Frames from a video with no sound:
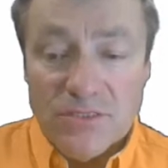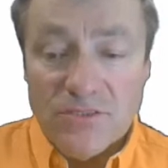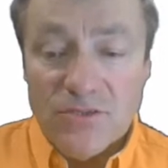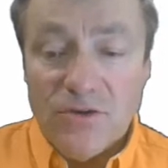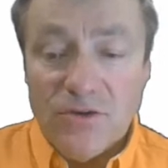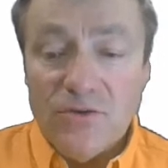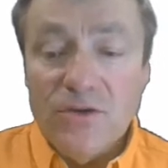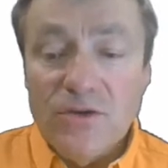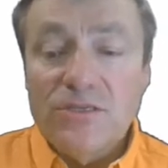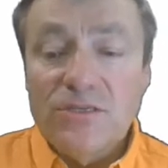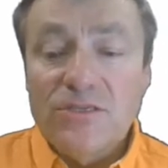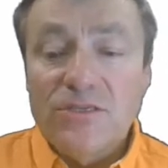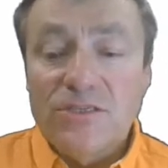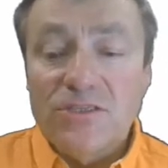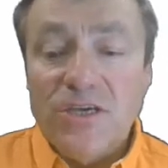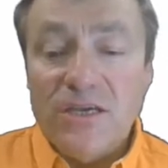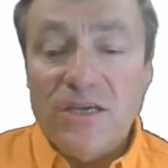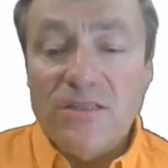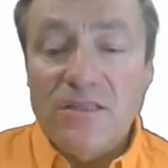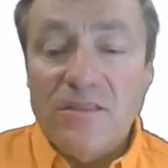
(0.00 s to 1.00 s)
So to
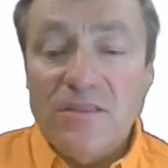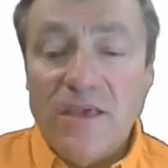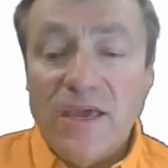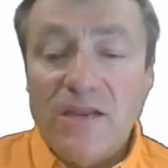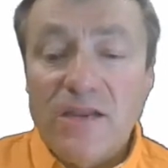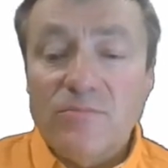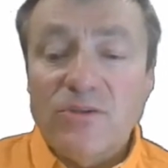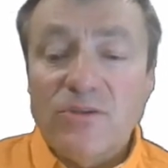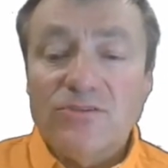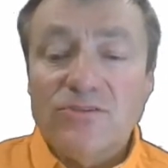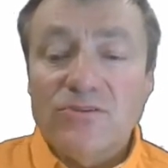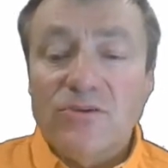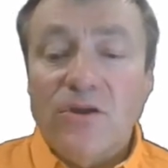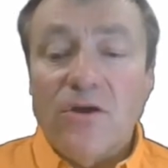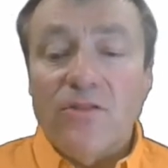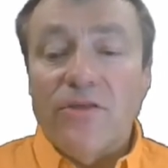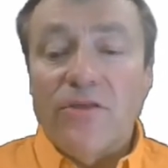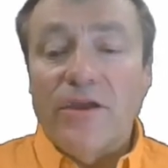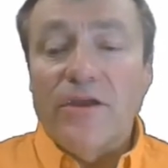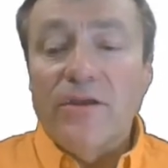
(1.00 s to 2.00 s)
check that the animals are
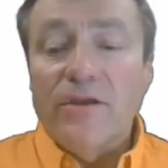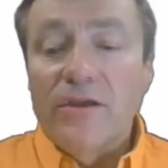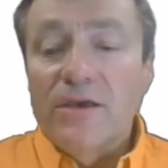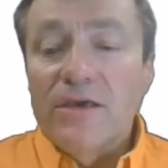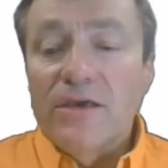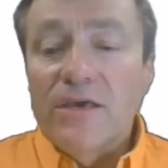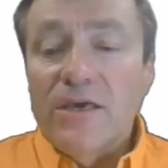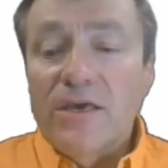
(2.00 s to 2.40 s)
all there,